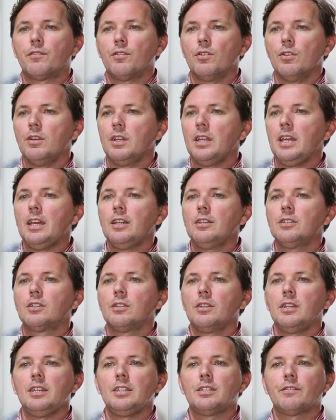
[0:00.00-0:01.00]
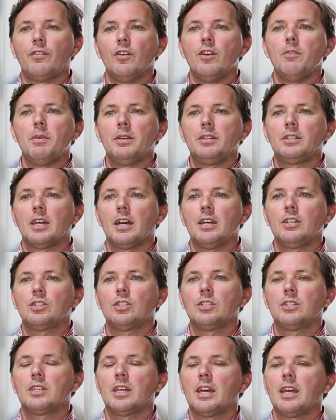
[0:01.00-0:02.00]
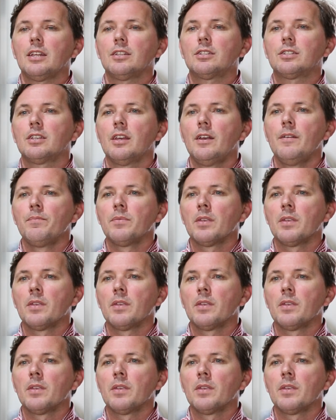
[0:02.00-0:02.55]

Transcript: fruit into these fermentation tanks,